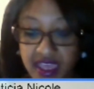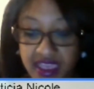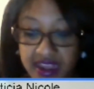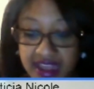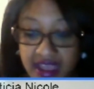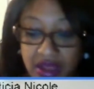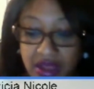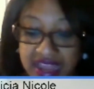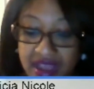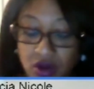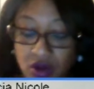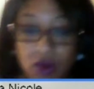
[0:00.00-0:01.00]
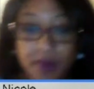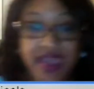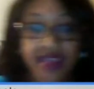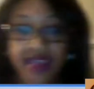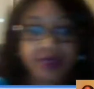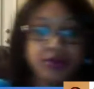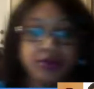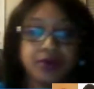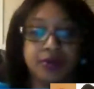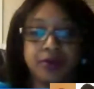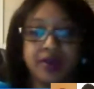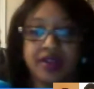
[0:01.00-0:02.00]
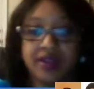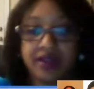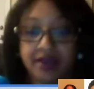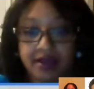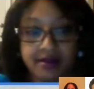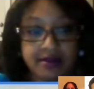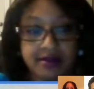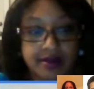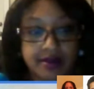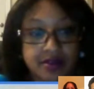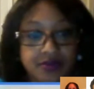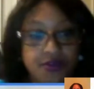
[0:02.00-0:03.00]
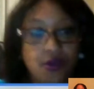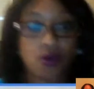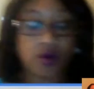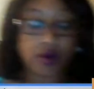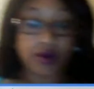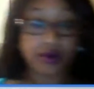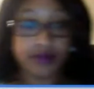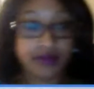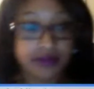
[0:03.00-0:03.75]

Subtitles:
And I'll go back through for